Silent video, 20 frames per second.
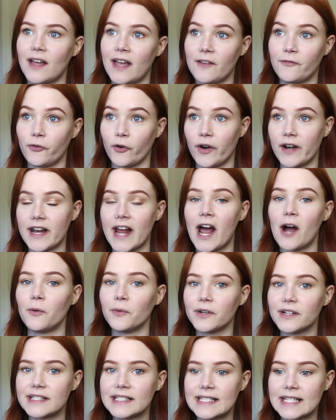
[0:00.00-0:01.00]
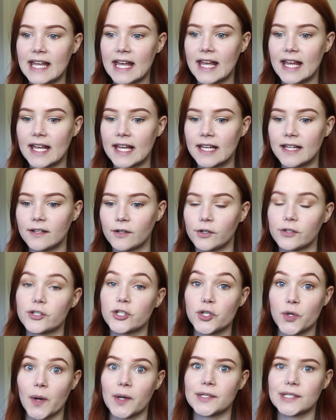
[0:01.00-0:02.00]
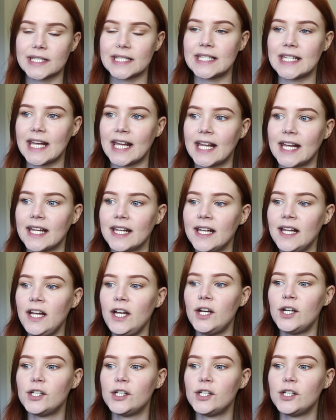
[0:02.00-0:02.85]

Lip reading: for an hour a day or 2 hours a day